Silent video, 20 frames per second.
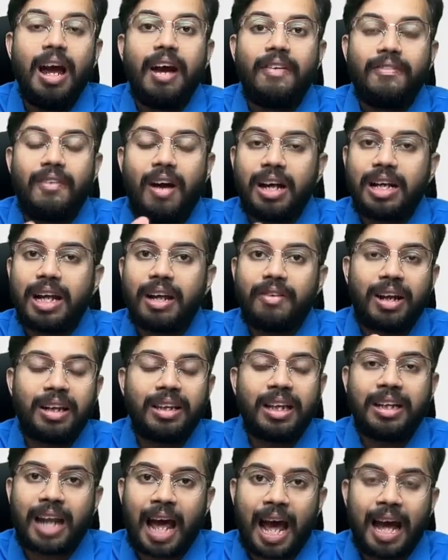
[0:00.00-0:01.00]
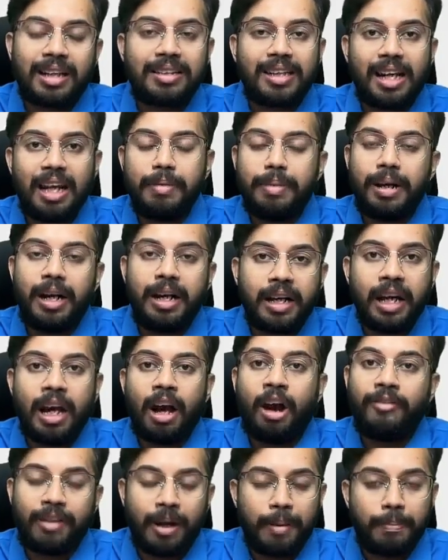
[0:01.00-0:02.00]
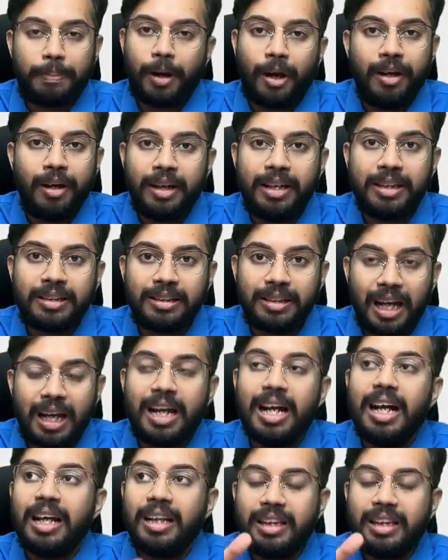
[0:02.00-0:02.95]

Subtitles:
Whatever the tax liability of employee is there,